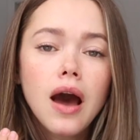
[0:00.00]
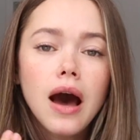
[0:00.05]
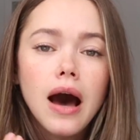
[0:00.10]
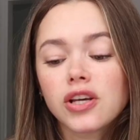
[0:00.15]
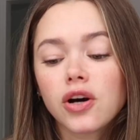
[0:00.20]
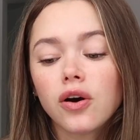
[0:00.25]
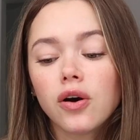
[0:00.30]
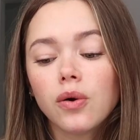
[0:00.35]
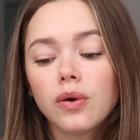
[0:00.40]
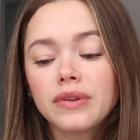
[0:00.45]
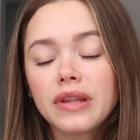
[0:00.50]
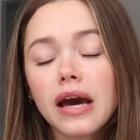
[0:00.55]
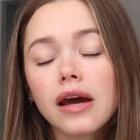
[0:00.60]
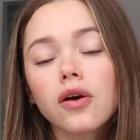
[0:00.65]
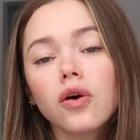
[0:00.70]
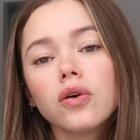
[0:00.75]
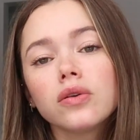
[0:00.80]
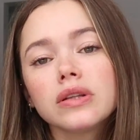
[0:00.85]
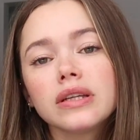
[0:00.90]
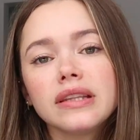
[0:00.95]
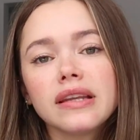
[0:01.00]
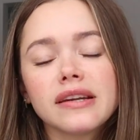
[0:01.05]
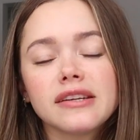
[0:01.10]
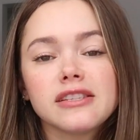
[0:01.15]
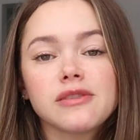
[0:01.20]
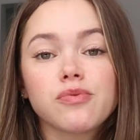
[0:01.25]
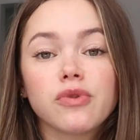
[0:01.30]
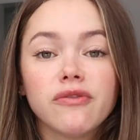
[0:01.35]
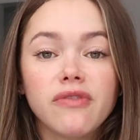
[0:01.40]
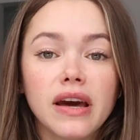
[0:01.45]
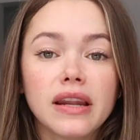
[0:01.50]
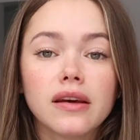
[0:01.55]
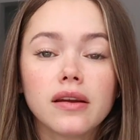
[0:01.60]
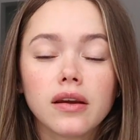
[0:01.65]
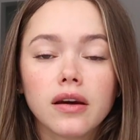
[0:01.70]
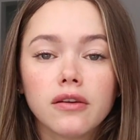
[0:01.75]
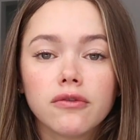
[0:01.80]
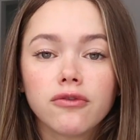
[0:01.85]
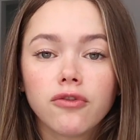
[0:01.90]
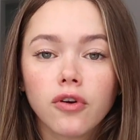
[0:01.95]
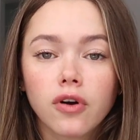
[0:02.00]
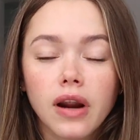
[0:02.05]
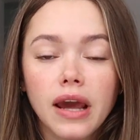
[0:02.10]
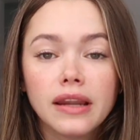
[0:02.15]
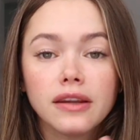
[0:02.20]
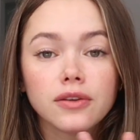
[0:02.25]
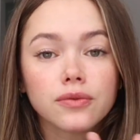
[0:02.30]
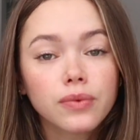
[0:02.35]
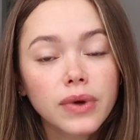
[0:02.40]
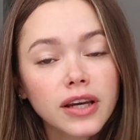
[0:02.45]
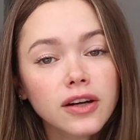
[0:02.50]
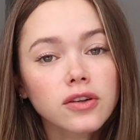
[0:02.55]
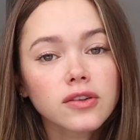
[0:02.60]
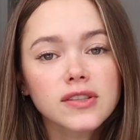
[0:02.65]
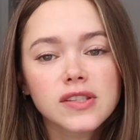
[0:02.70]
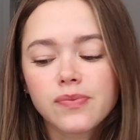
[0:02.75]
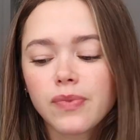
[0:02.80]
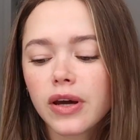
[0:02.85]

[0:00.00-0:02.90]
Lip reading: So not only that it's preventative for any wrinkles,